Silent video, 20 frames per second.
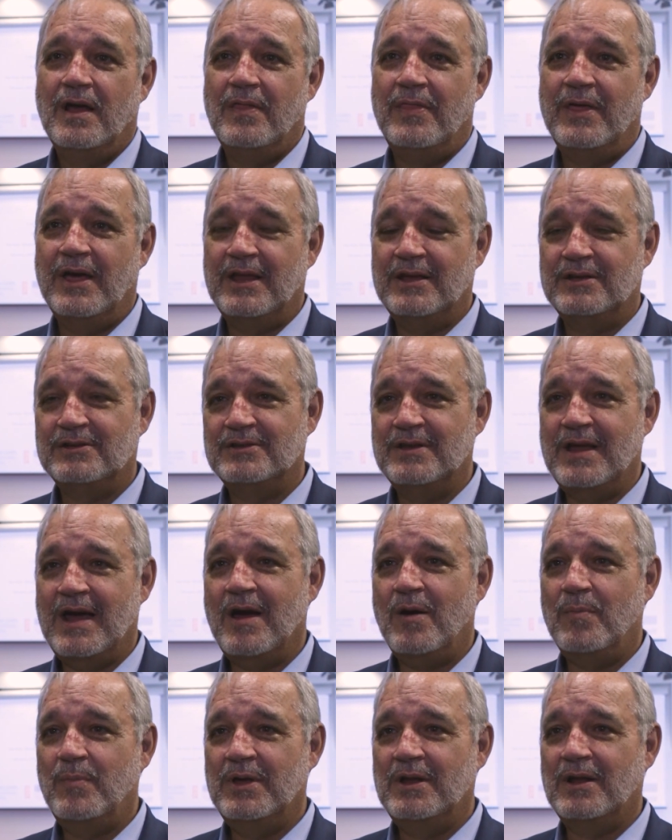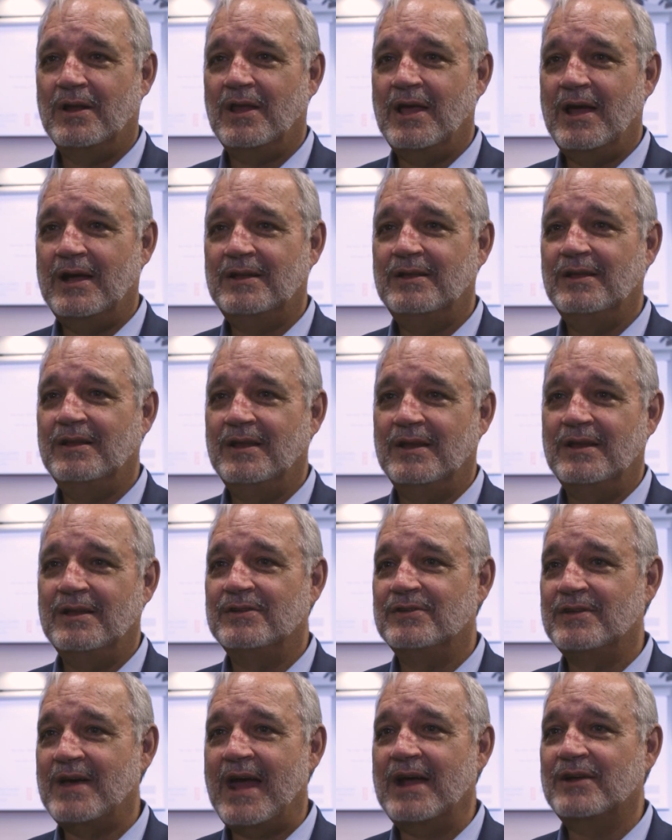that has now been elected and
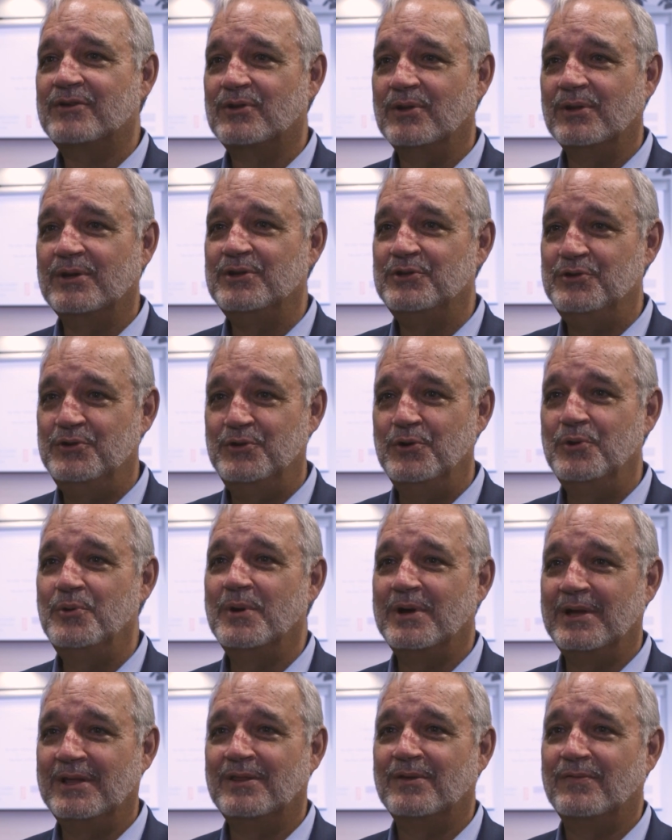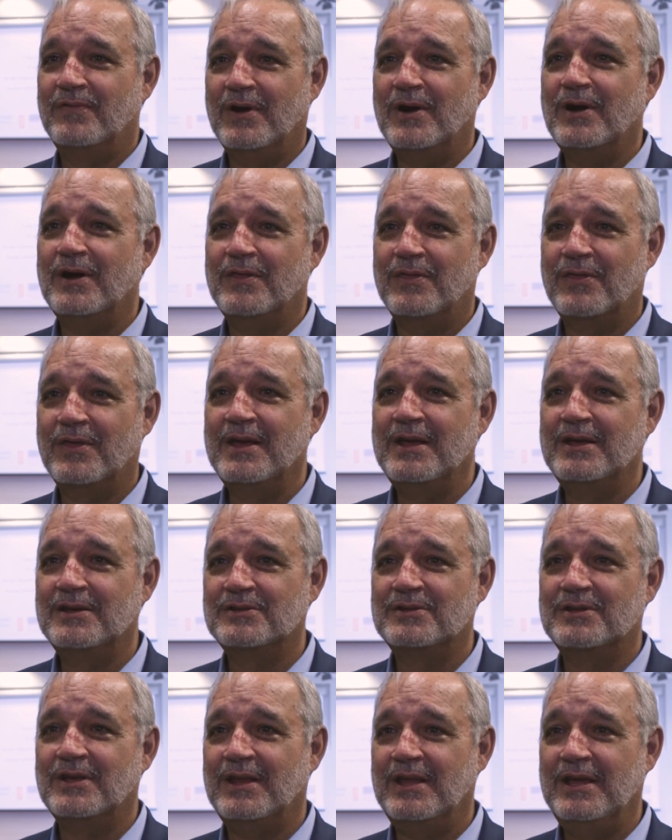is actually doing the very
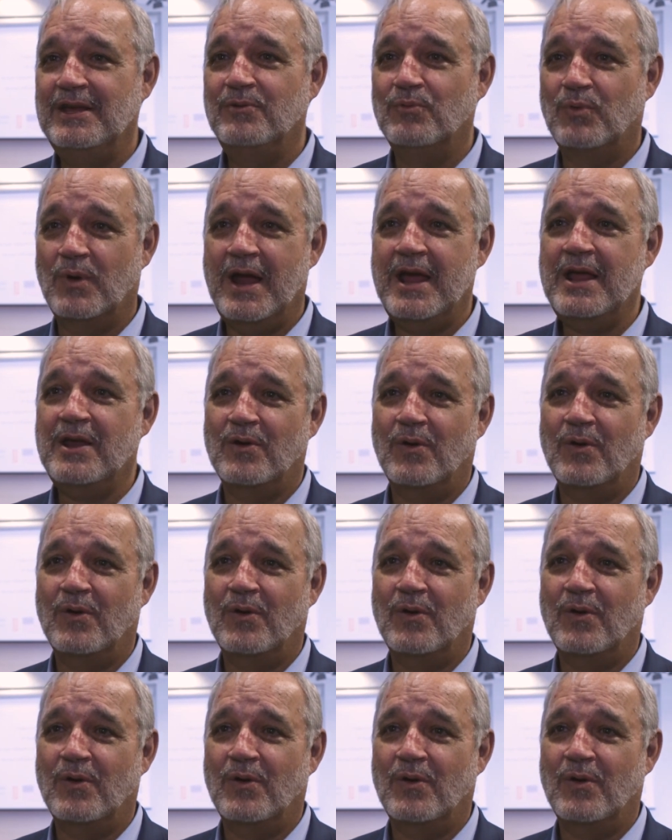things that he ran